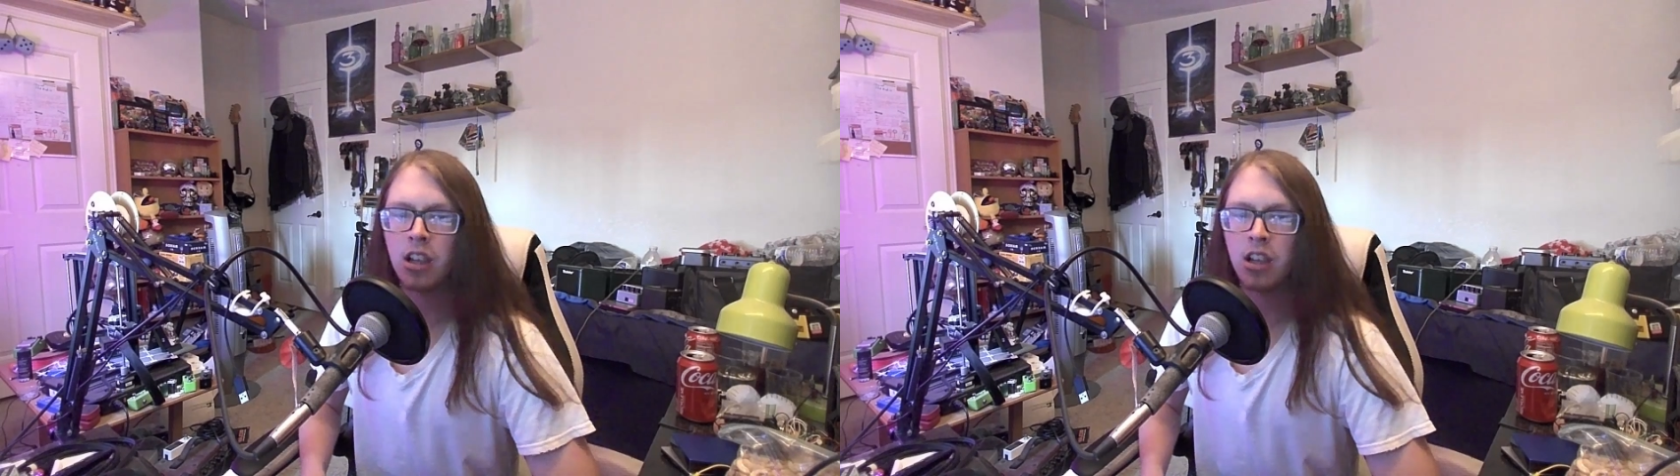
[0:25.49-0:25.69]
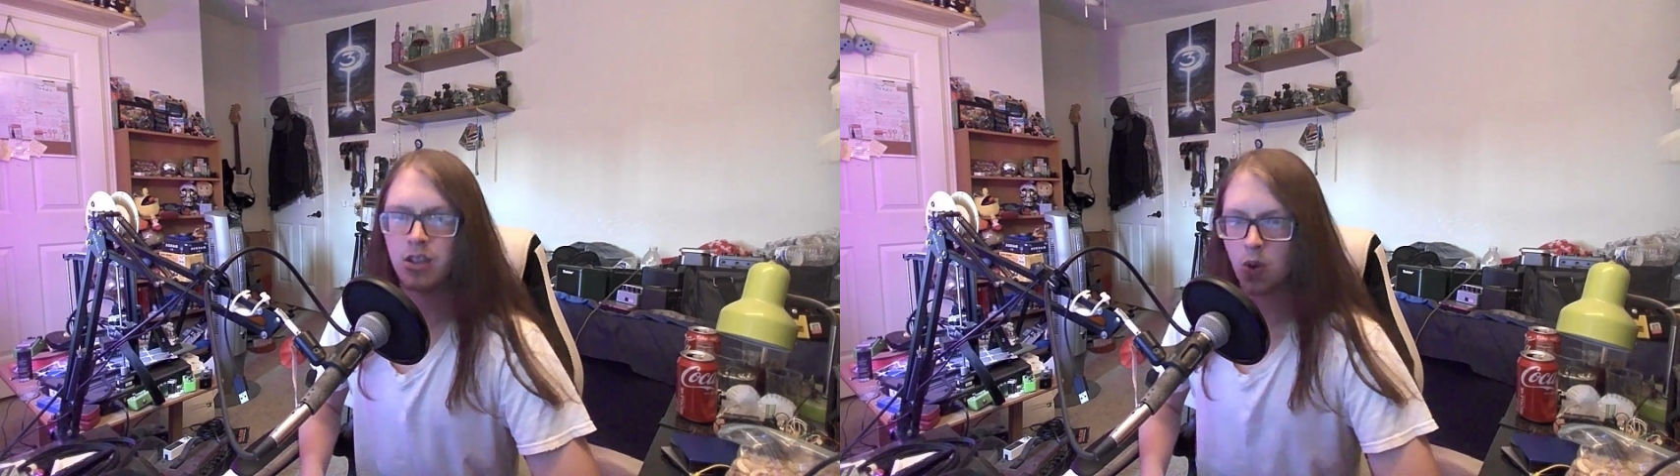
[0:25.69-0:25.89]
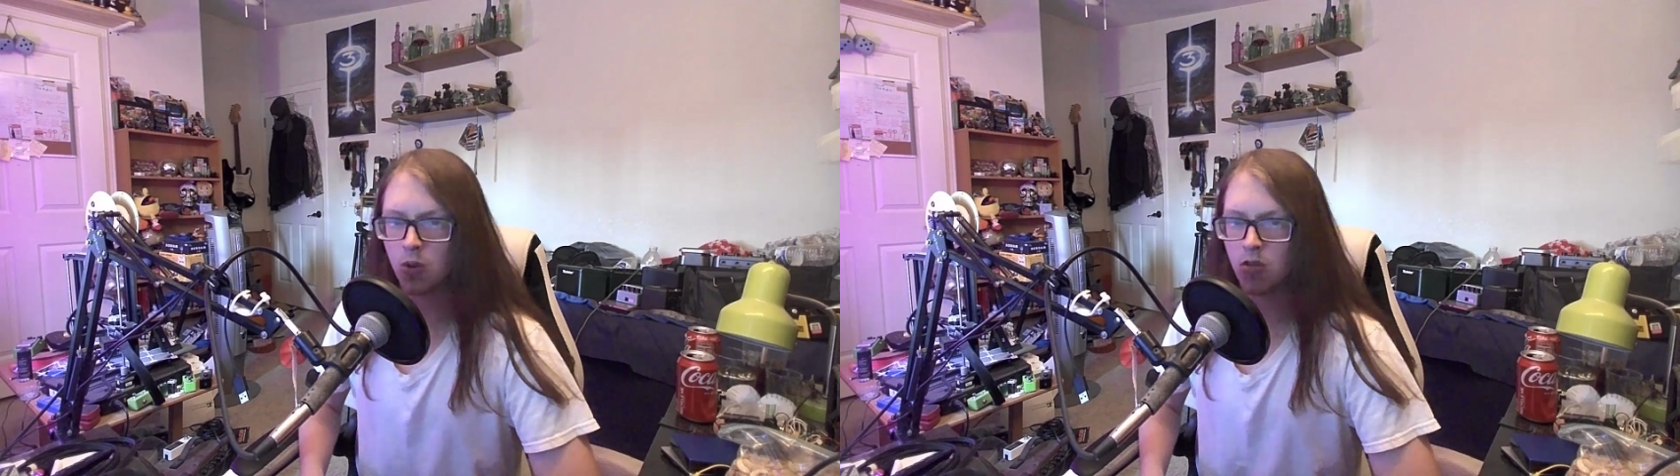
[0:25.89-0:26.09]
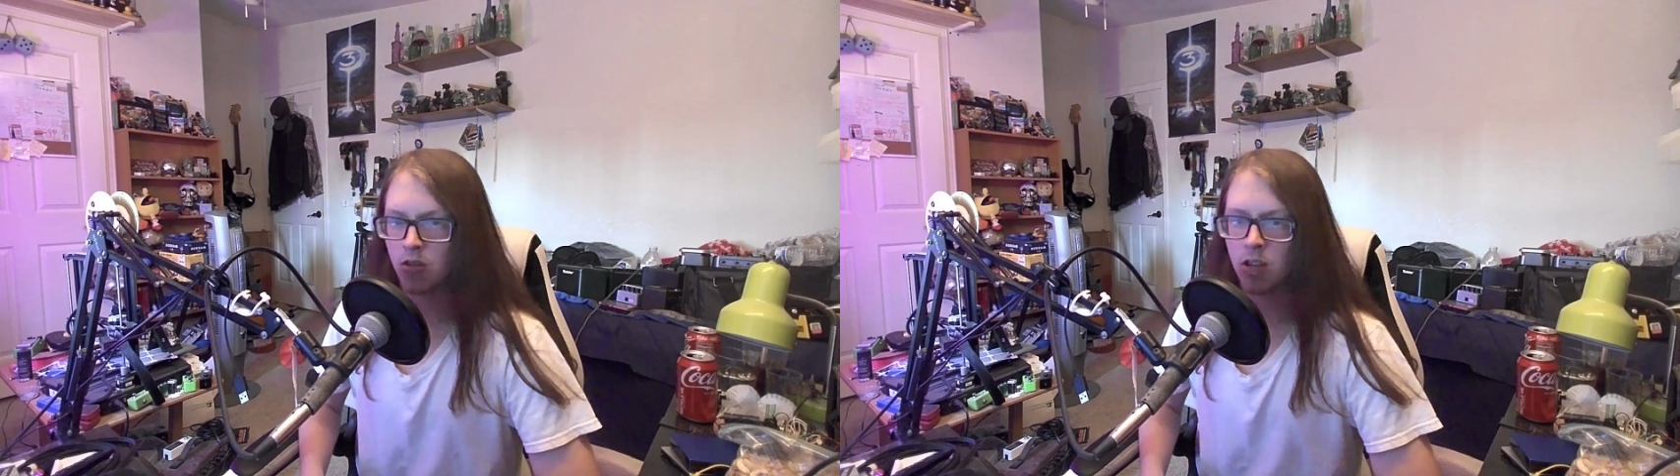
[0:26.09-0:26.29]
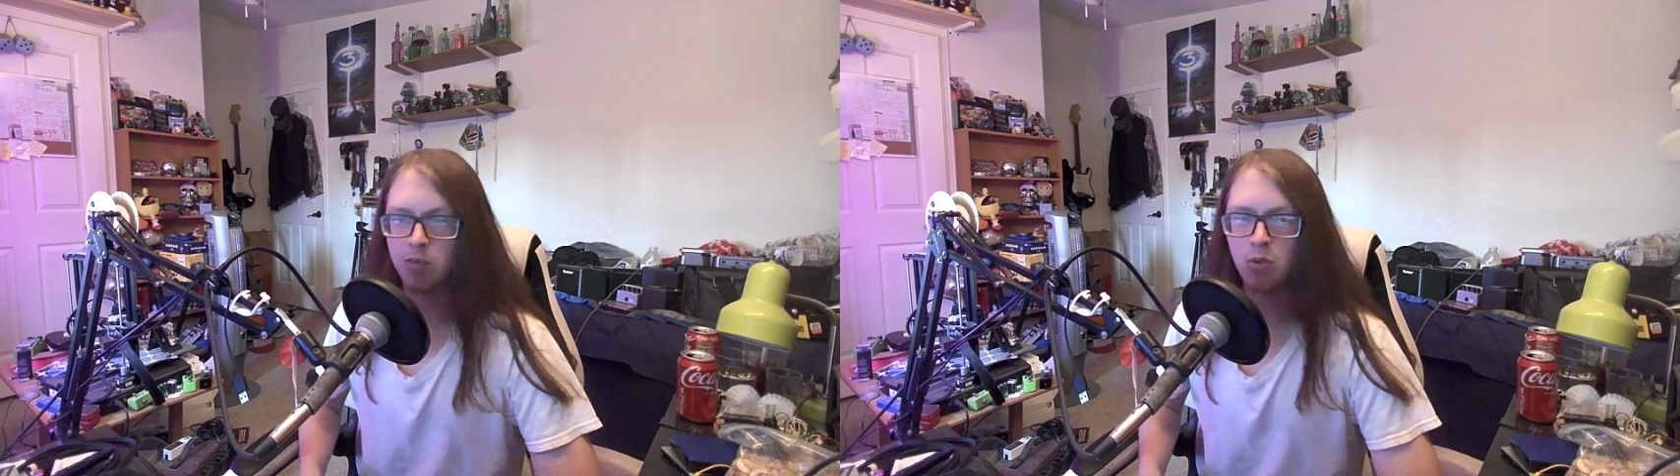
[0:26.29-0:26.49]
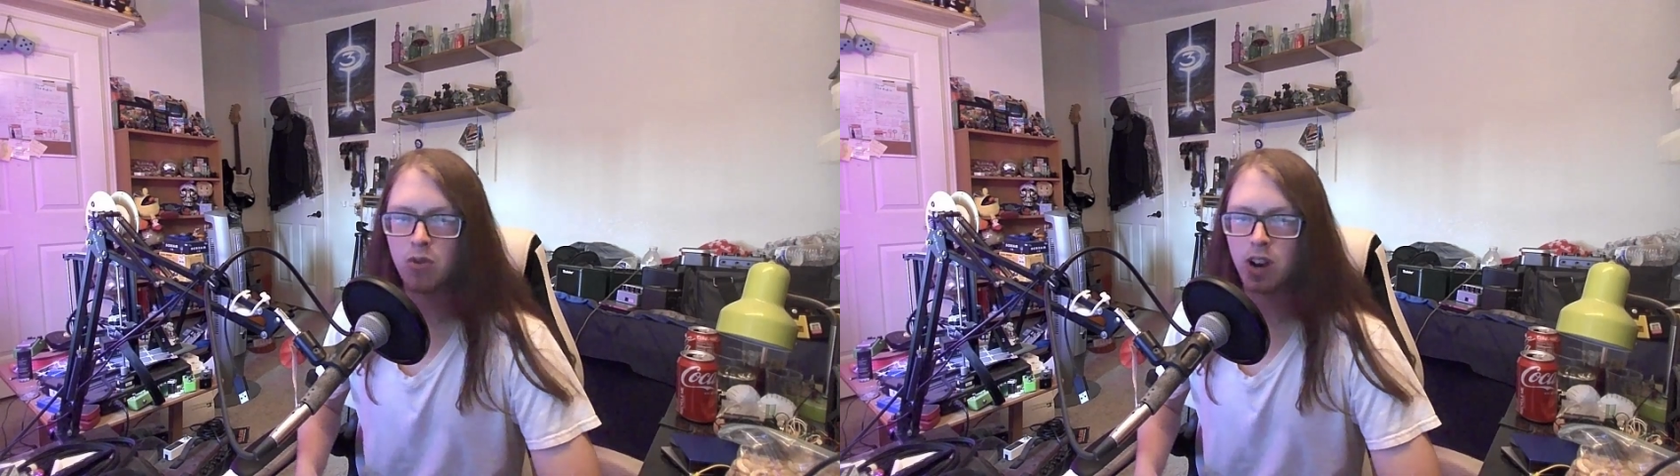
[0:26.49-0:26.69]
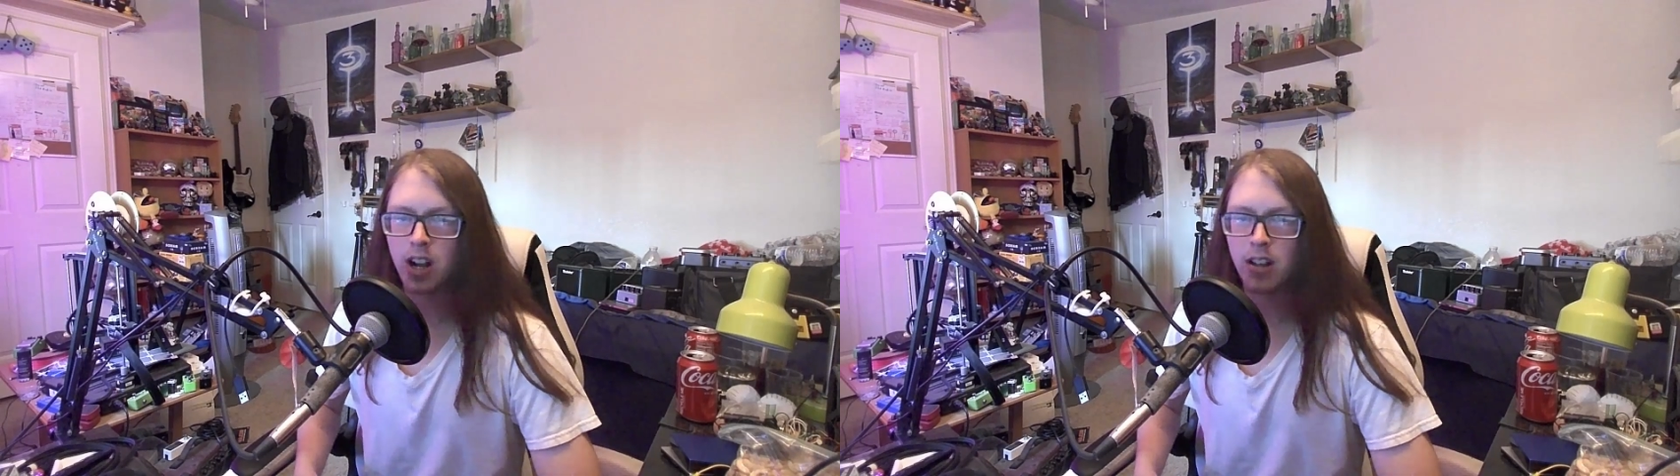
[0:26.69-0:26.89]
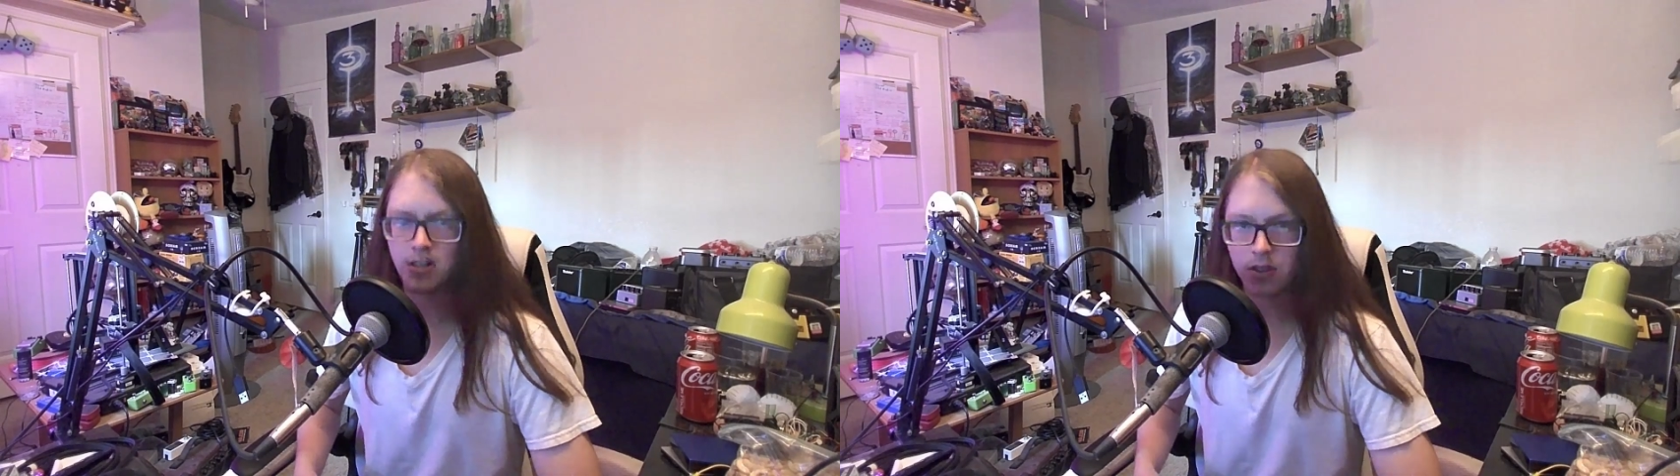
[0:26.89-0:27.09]
So let's move
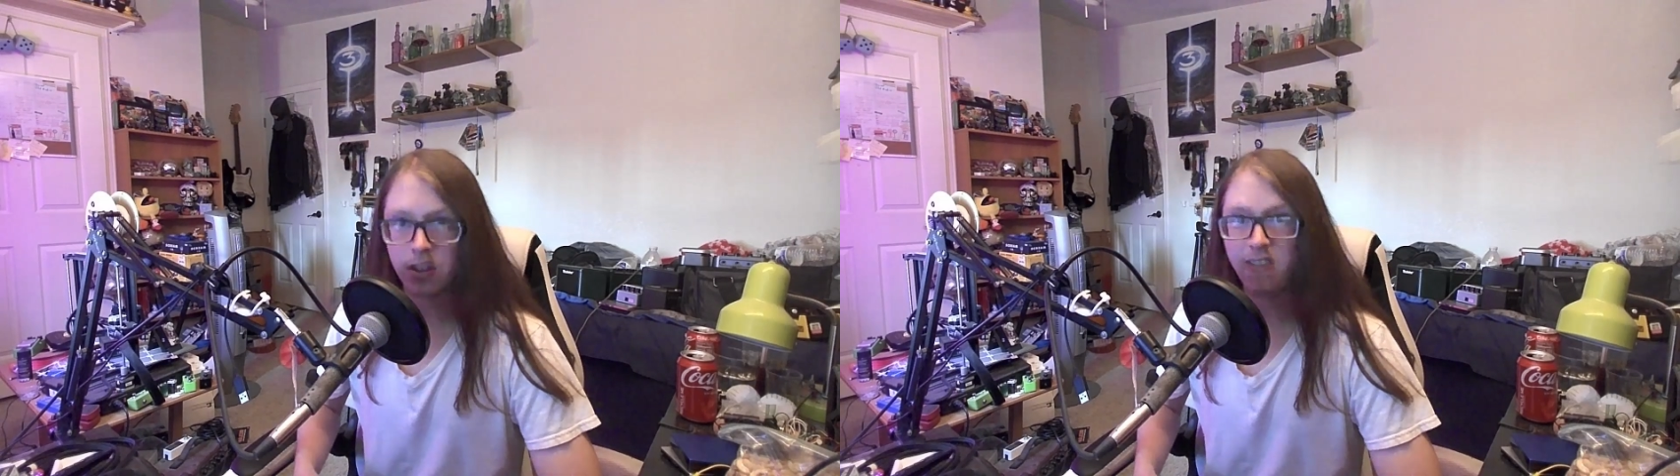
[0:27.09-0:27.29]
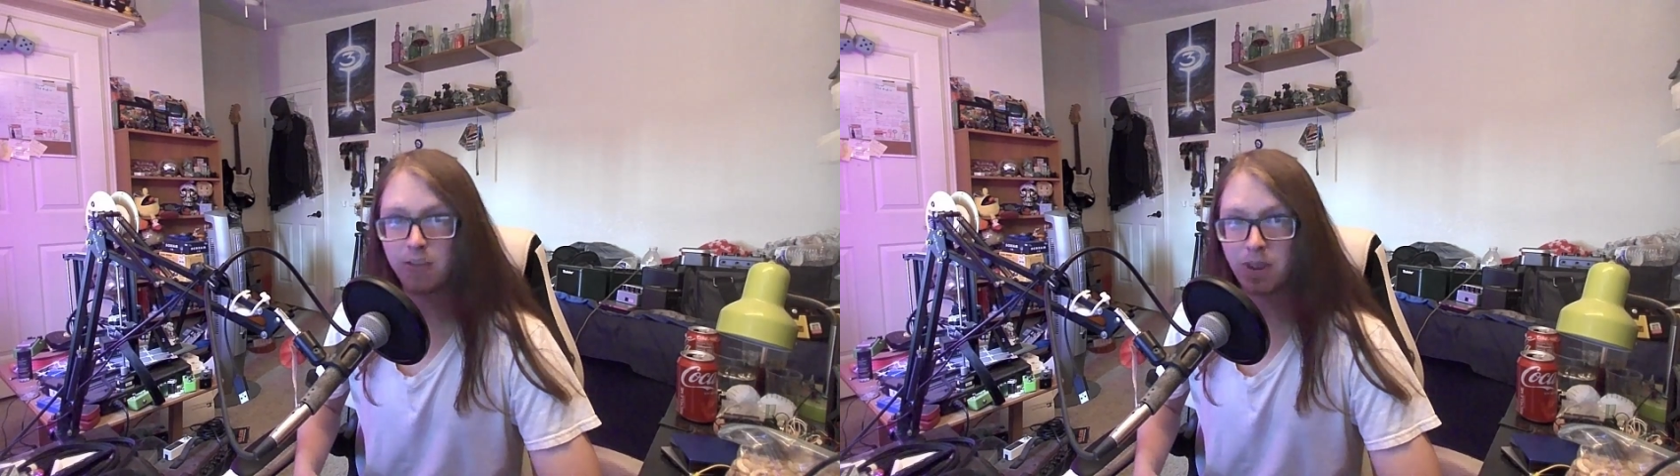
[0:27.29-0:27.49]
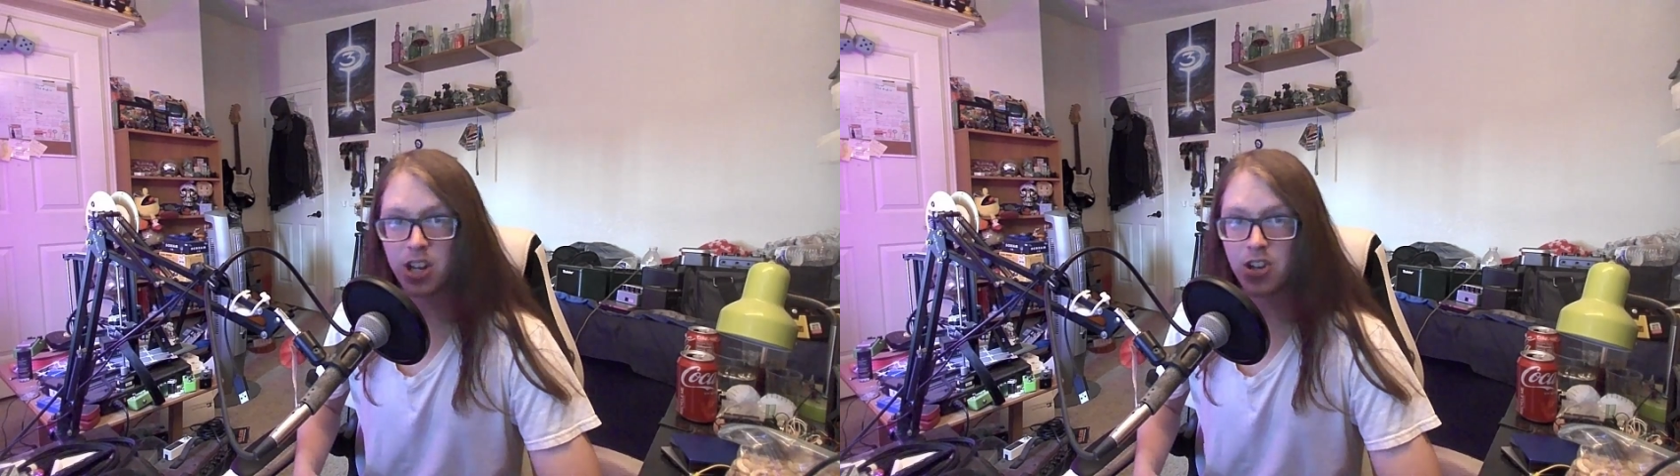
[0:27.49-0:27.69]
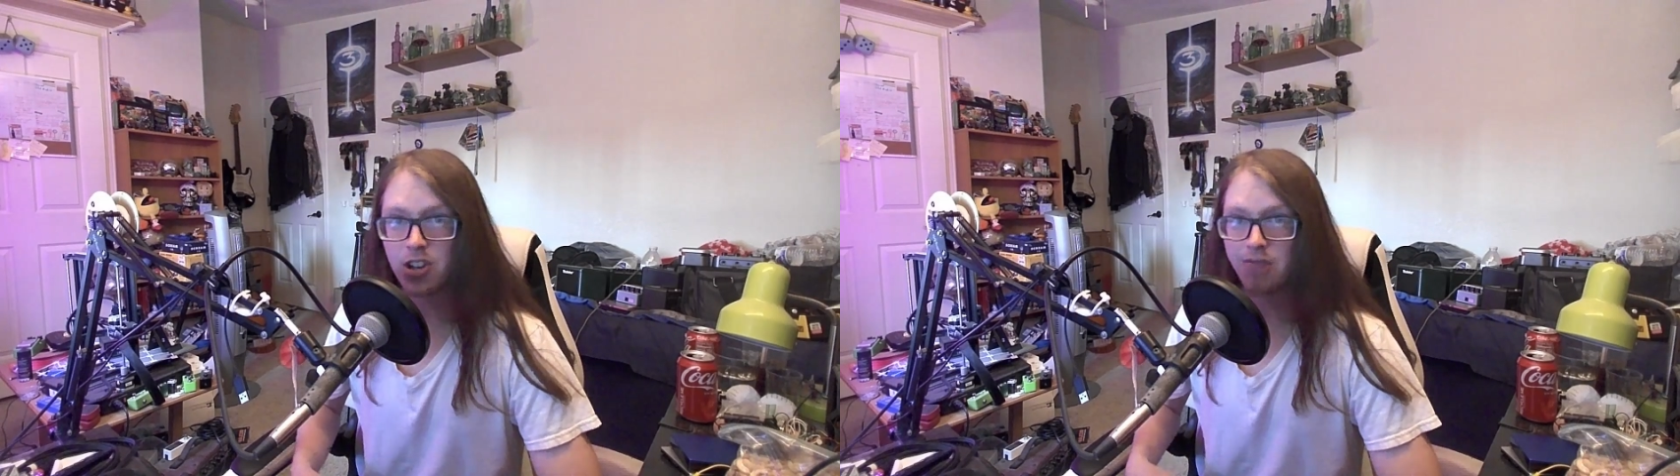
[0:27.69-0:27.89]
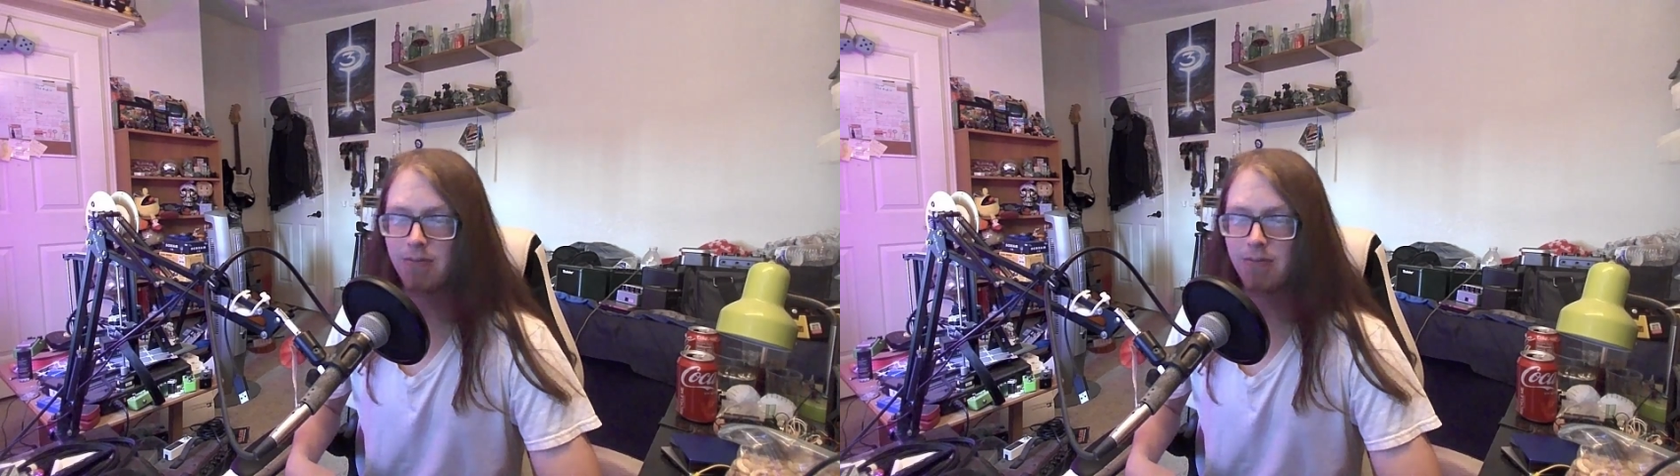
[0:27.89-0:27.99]
on to the information.